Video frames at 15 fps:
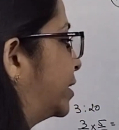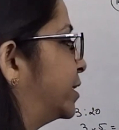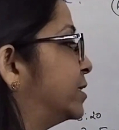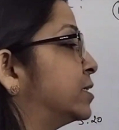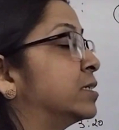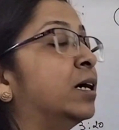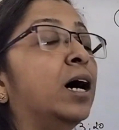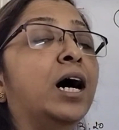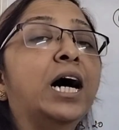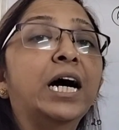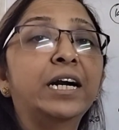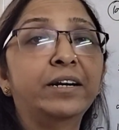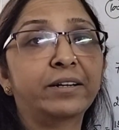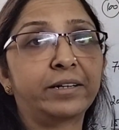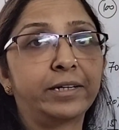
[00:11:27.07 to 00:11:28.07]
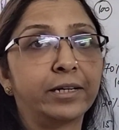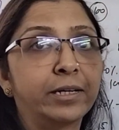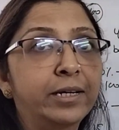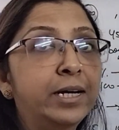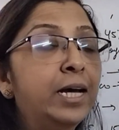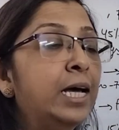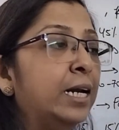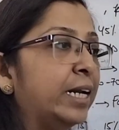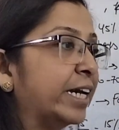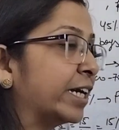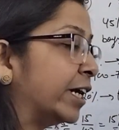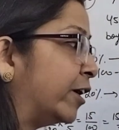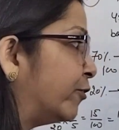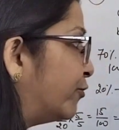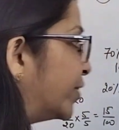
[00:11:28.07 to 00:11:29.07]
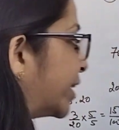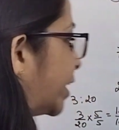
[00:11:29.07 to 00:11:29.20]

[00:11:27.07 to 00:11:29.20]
is 100. Like if we